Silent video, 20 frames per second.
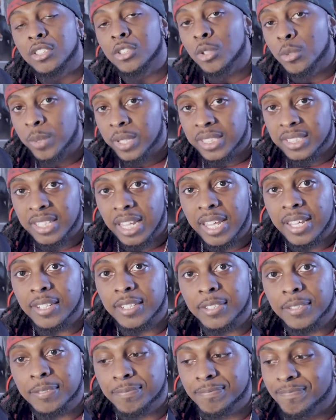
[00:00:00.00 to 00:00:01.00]
Two weeks
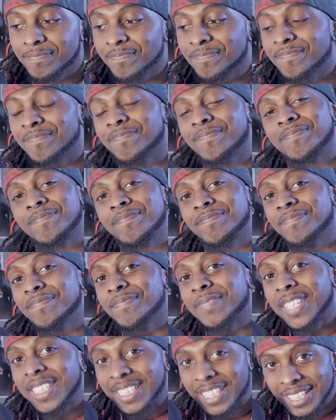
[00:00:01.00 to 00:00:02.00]
later,
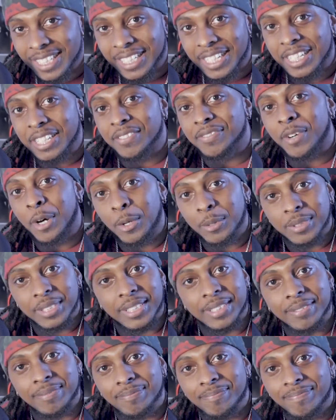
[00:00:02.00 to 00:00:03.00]
the league
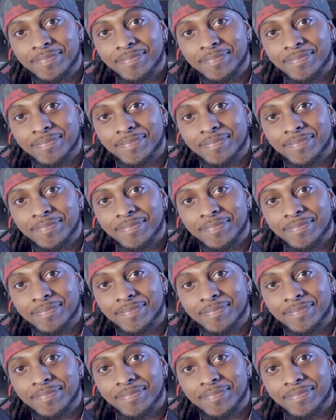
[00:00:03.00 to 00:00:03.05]
folded.